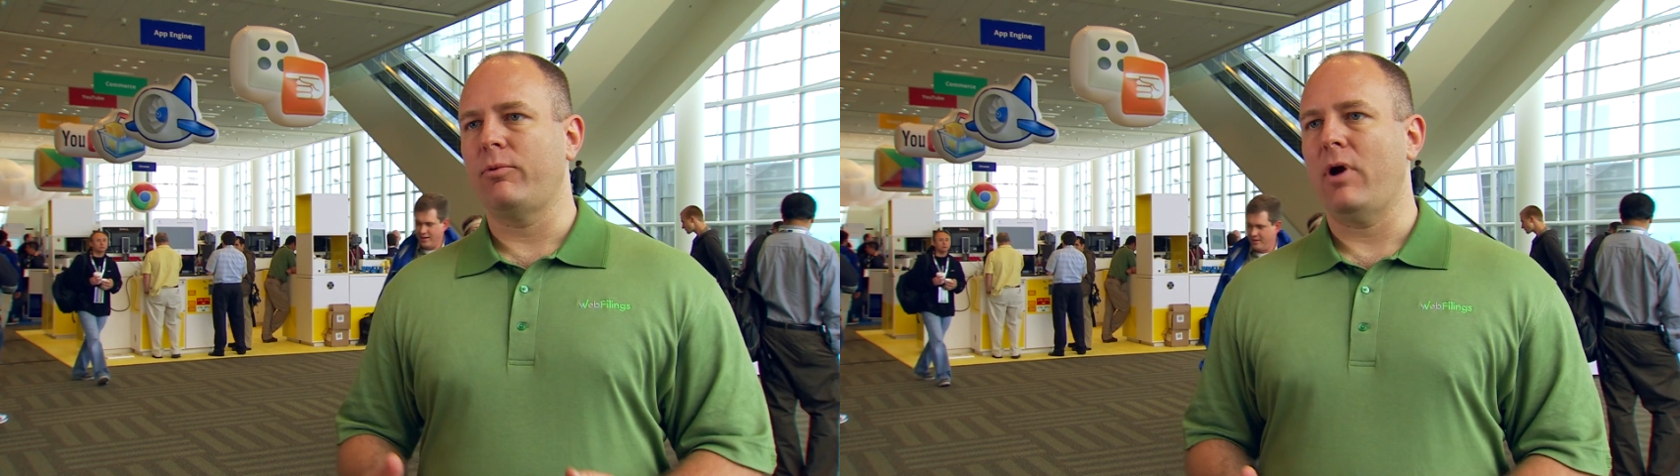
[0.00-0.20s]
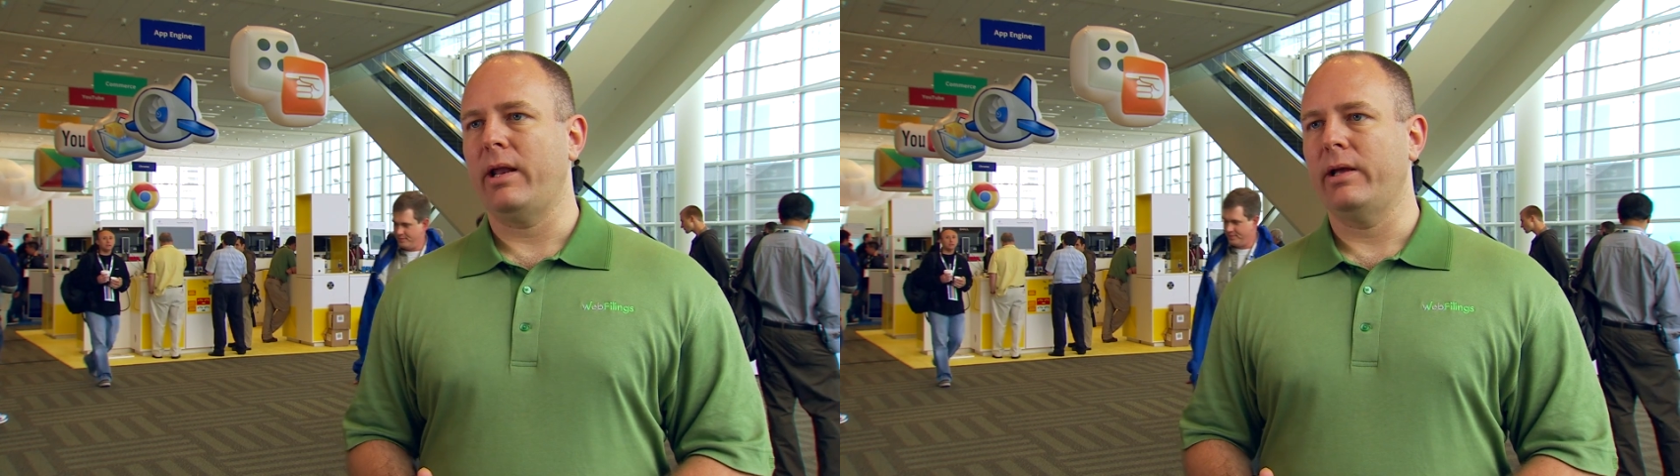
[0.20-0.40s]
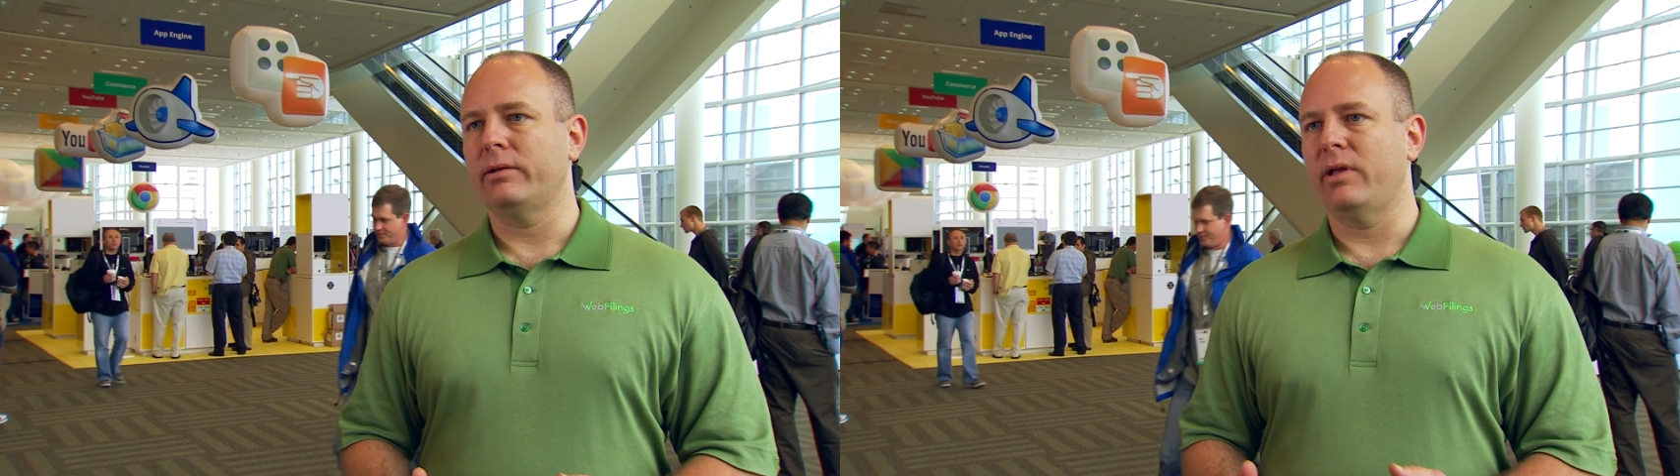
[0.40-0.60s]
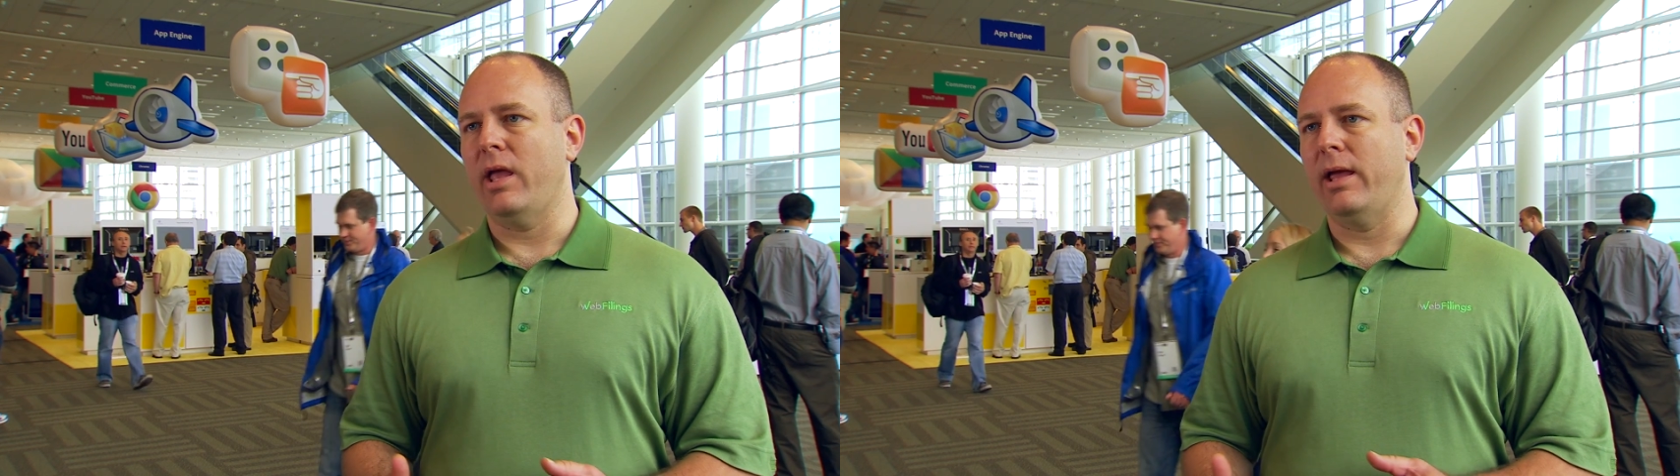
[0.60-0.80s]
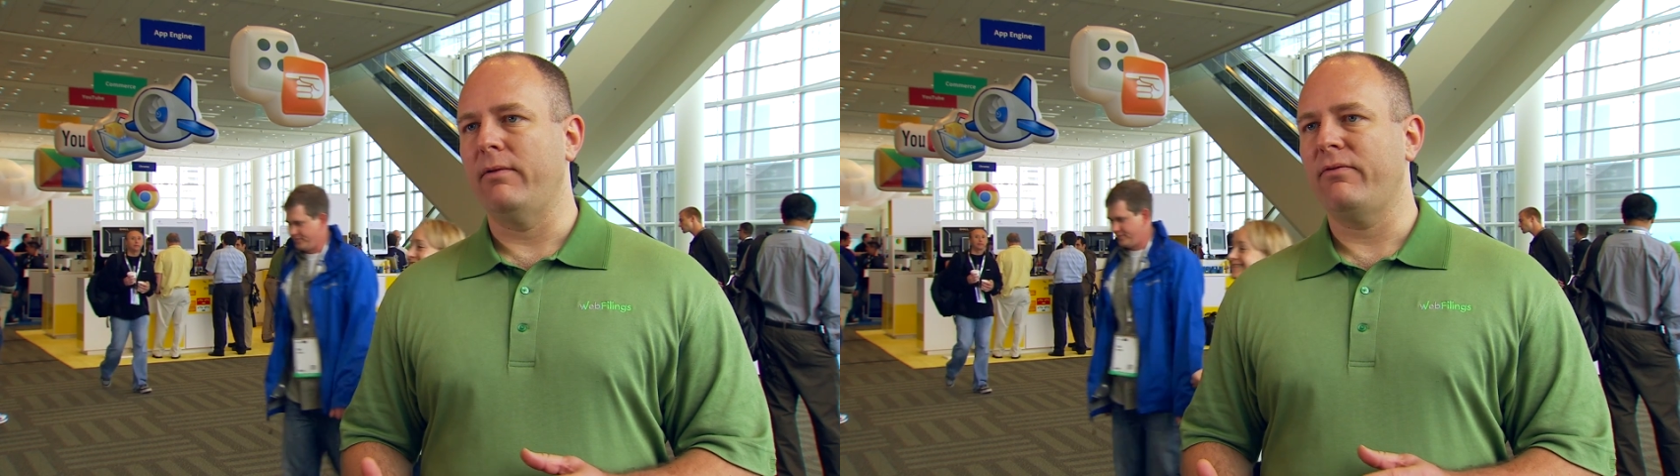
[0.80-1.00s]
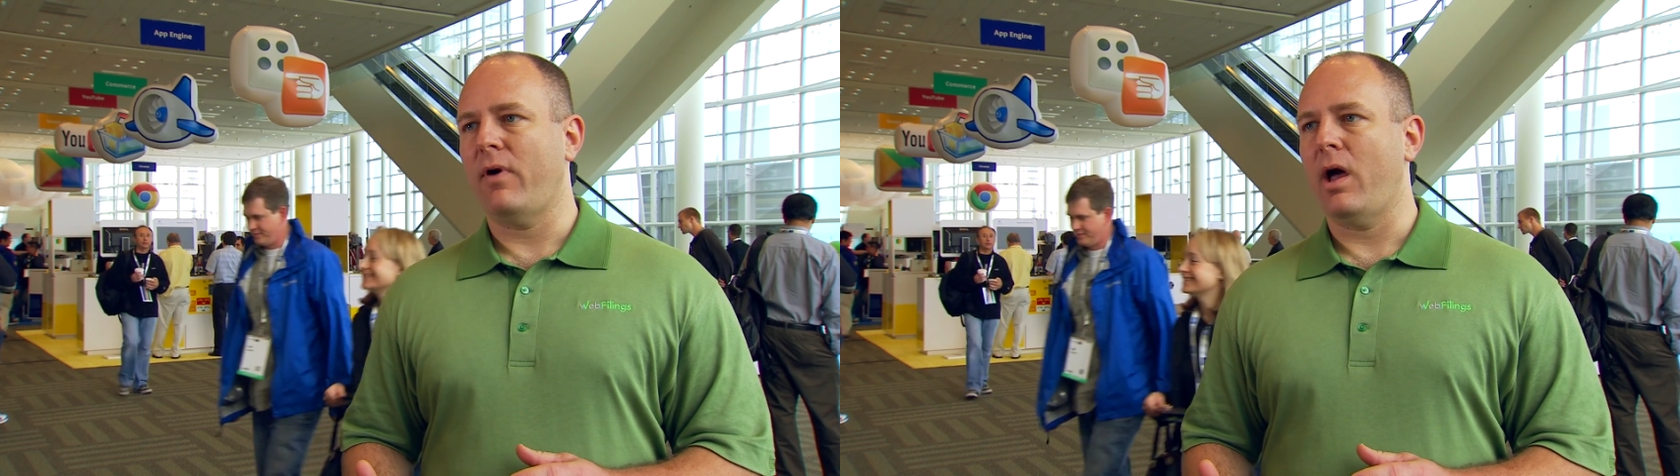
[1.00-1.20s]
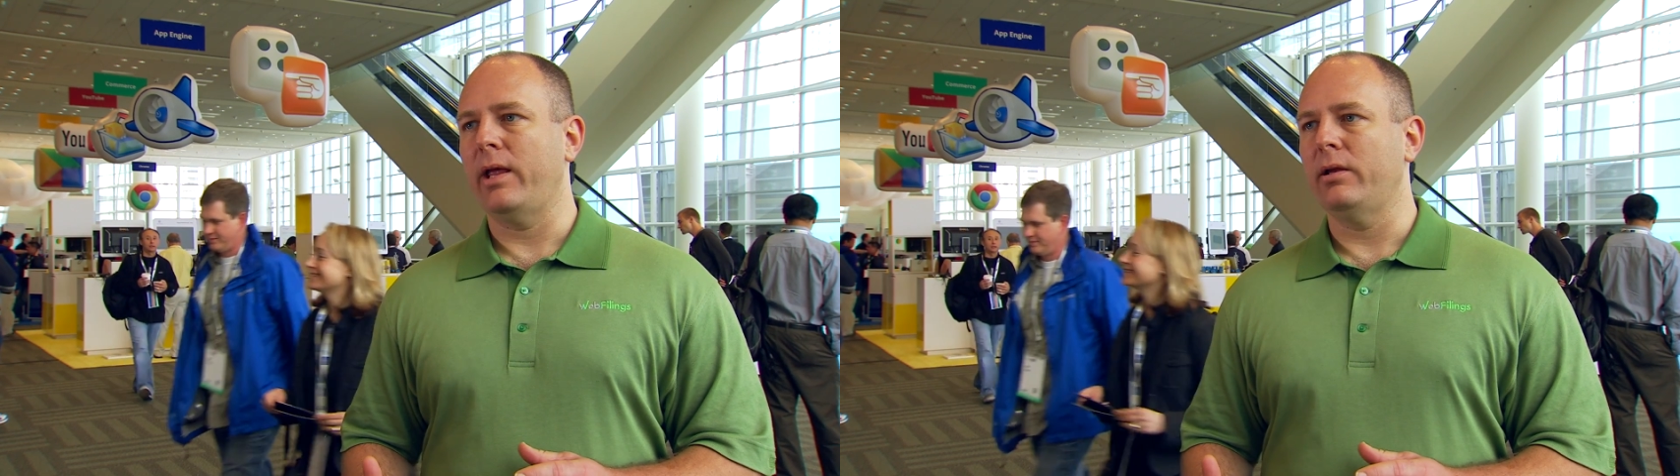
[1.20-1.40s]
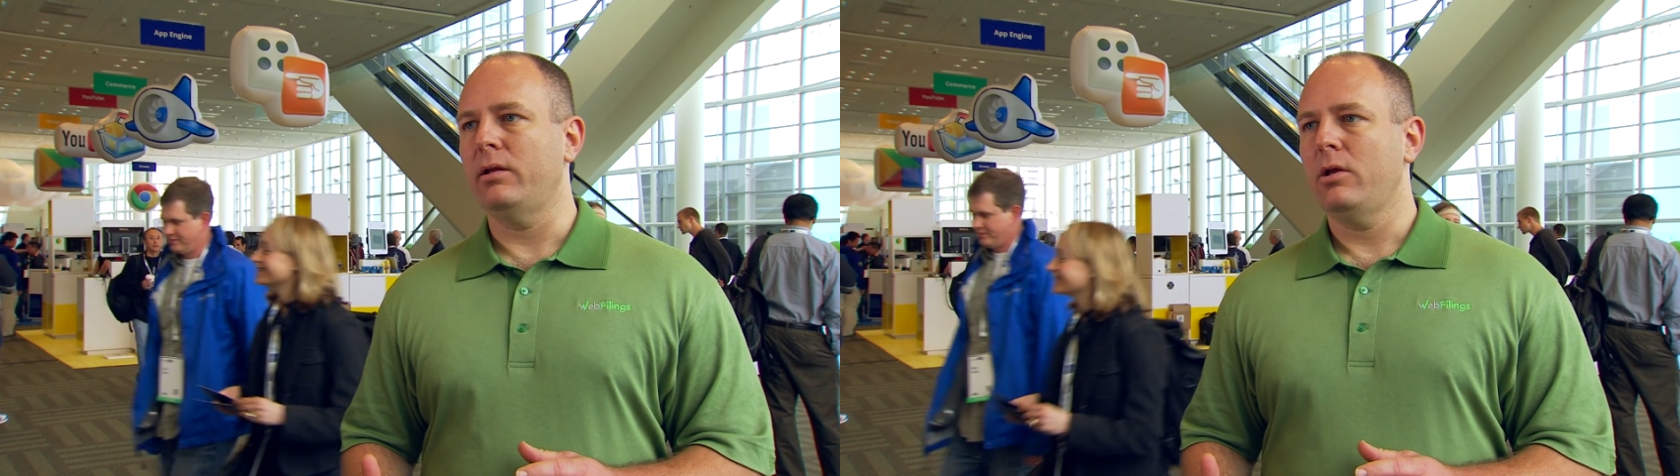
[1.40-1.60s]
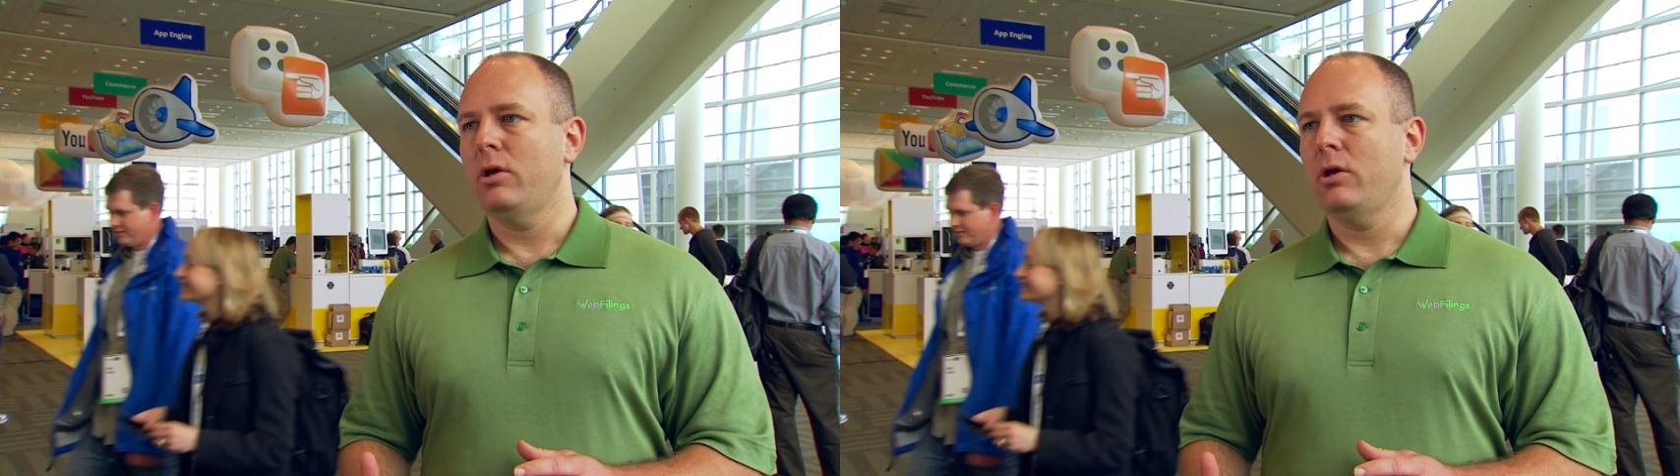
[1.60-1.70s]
product and find